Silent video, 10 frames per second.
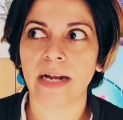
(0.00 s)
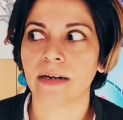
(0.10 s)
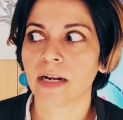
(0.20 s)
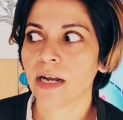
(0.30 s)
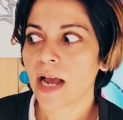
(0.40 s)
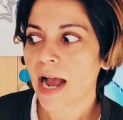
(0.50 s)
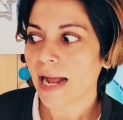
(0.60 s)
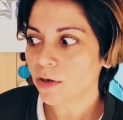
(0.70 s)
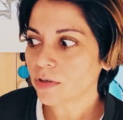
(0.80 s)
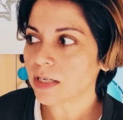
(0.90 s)
And
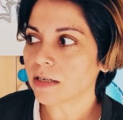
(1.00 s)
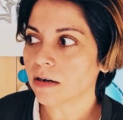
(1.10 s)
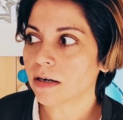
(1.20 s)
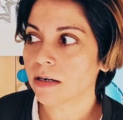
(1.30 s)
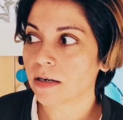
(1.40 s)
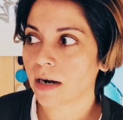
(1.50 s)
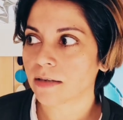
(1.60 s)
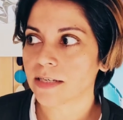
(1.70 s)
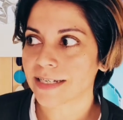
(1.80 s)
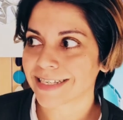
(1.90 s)
I looked at her,
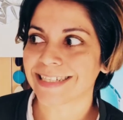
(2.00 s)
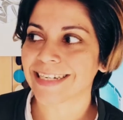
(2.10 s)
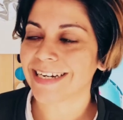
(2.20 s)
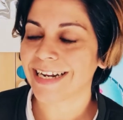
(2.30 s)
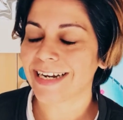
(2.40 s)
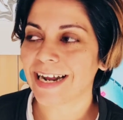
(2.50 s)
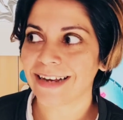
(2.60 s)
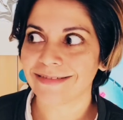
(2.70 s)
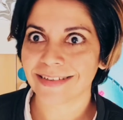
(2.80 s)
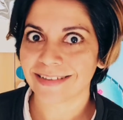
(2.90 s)
the assistant, and
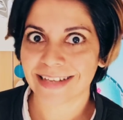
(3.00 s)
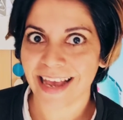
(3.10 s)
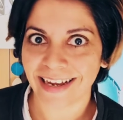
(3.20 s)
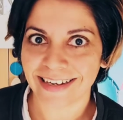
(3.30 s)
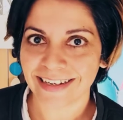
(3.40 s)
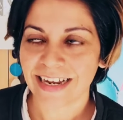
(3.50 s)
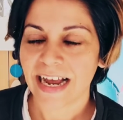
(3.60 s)
I was like,